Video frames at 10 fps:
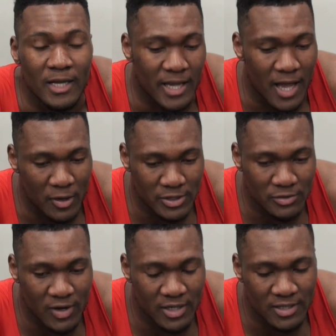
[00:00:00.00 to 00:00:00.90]
Yeah, I was
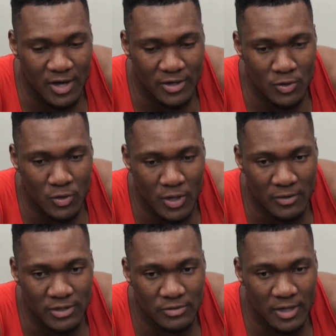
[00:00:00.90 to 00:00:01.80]
just running down the court. I
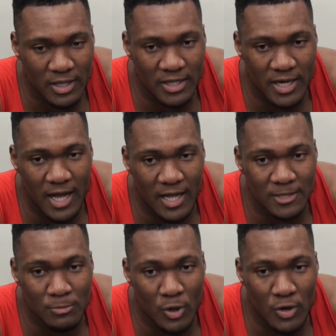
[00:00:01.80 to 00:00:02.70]
was trailing. I got
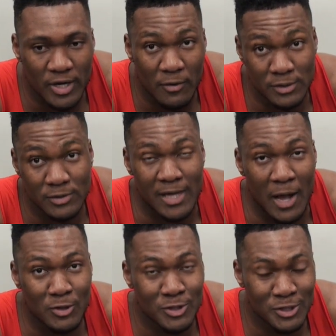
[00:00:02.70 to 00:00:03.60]
the ball, and I was
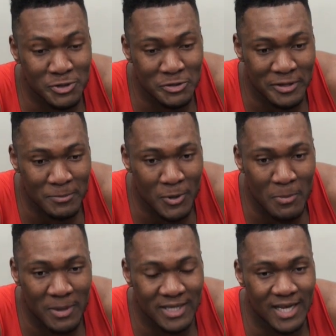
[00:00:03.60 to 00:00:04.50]
going to shoot the ball,
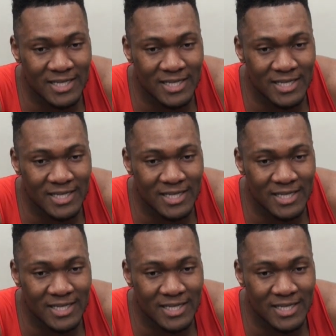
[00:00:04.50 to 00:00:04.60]
but then I